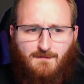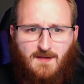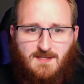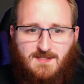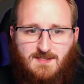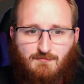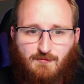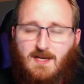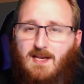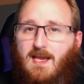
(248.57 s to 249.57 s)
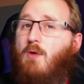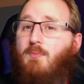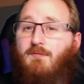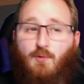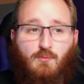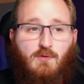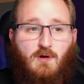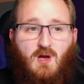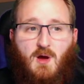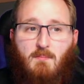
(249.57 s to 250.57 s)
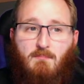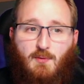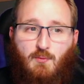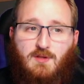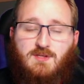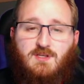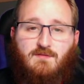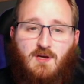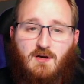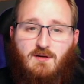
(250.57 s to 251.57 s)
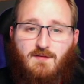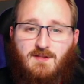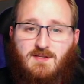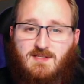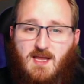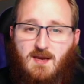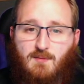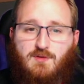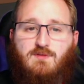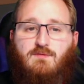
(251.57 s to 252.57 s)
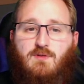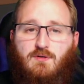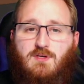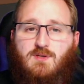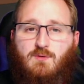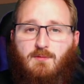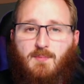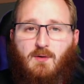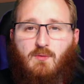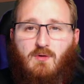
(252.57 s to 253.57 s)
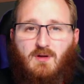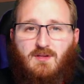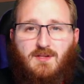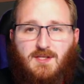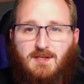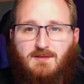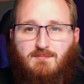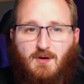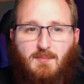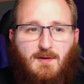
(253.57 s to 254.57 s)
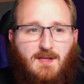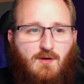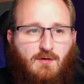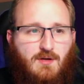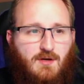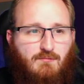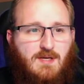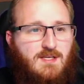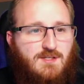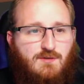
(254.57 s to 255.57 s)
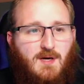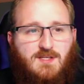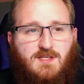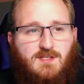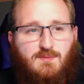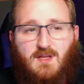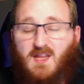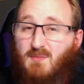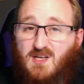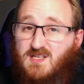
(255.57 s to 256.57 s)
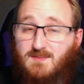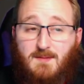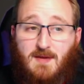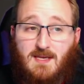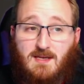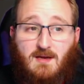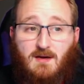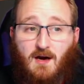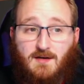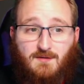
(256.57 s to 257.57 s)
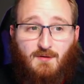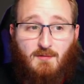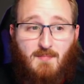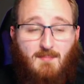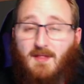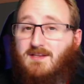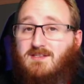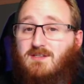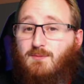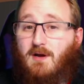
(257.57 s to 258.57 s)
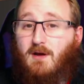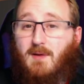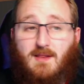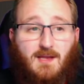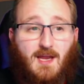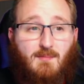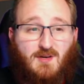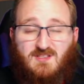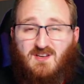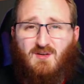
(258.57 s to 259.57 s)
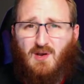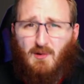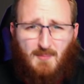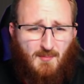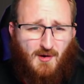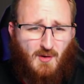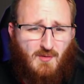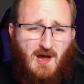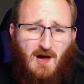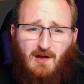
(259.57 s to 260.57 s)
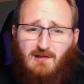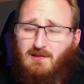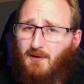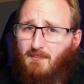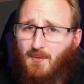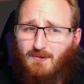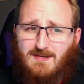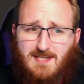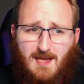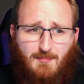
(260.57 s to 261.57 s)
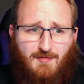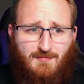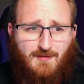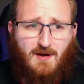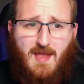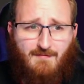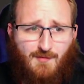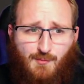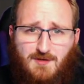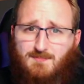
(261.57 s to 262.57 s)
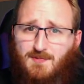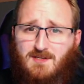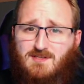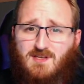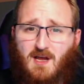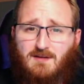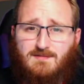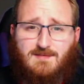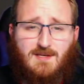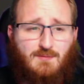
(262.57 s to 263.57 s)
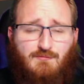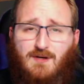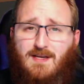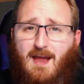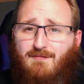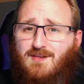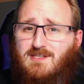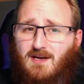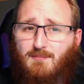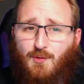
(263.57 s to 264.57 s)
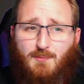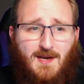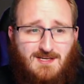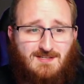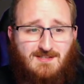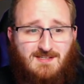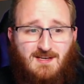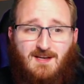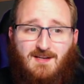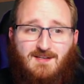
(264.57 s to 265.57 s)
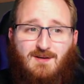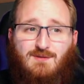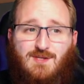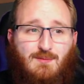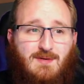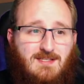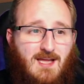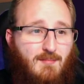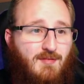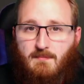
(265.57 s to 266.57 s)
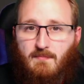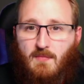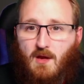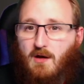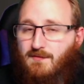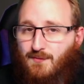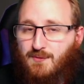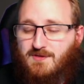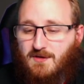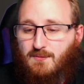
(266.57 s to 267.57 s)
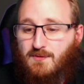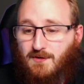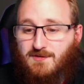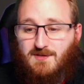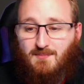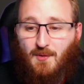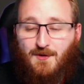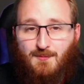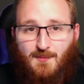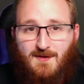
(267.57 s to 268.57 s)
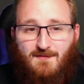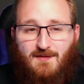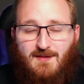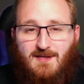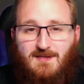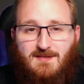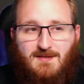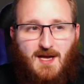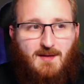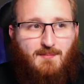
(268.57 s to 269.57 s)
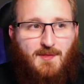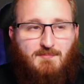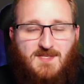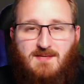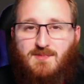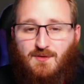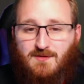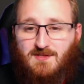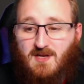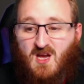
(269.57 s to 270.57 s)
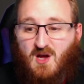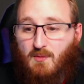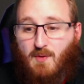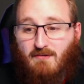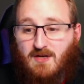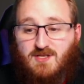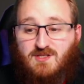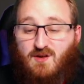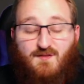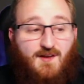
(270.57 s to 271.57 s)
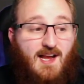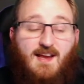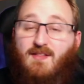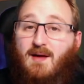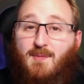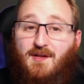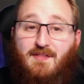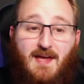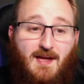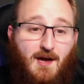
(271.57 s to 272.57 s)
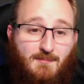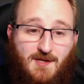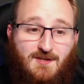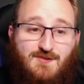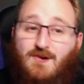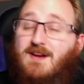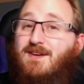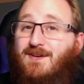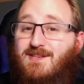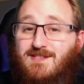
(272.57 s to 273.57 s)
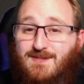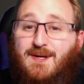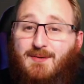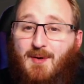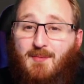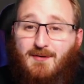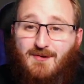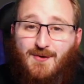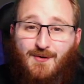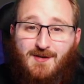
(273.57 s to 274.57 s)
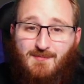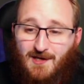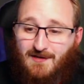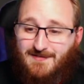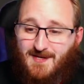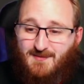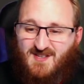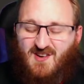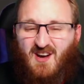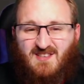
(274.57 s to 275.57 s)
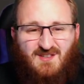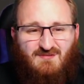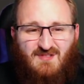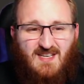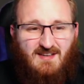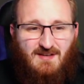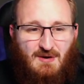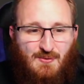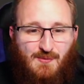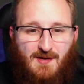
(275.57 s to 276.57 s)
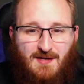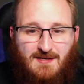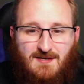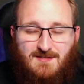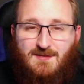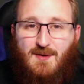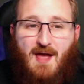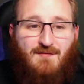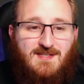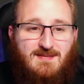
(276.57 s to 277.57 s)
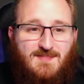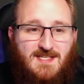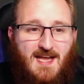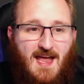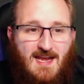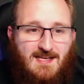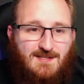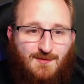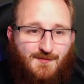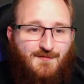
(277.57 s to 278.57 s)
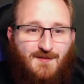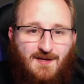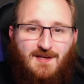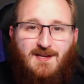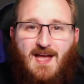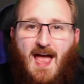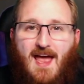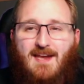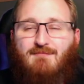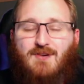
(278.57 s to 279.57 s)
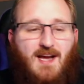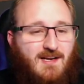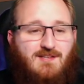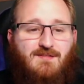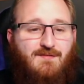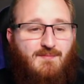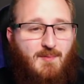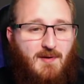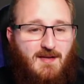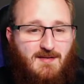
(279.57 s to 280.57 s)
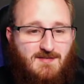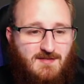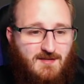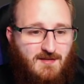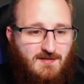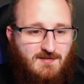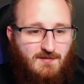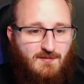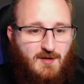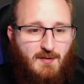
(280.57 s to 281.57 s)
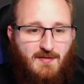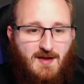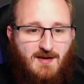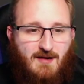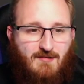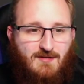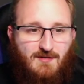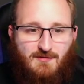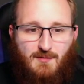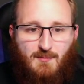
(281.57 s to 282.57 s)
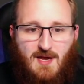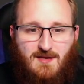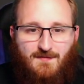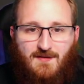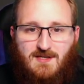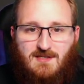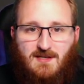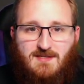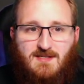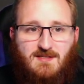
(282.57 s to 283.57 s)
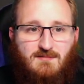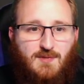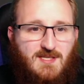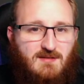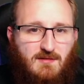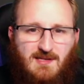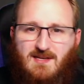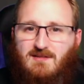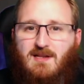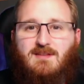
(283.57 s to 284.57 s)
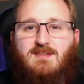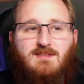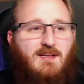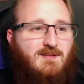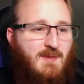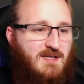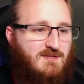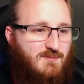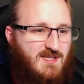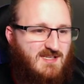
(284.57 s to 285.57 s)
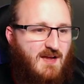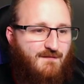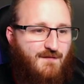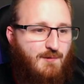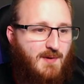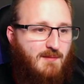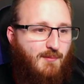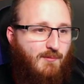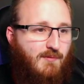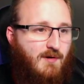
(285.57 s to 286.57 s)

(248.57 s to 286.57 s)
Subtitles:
is really helpful, but once you've kind of understand and once you've got your squad built, you're probably not going to read too much into it. That might just be me. I don't know. Maybe that's just the way I play the game, because I know a lot of people go a lot more in depth than I ever would, because I don't really have the time or the patience to go too in depth. I've also got to the point with the team talks where I just often click that button there. I'm going to try not to do it when we're recording, but a lot of time I just go, I don't really know, because I don't ever seem to get any reaction from the players. So go out there and carry on where you finished last season. We did last match, so we did get a few people.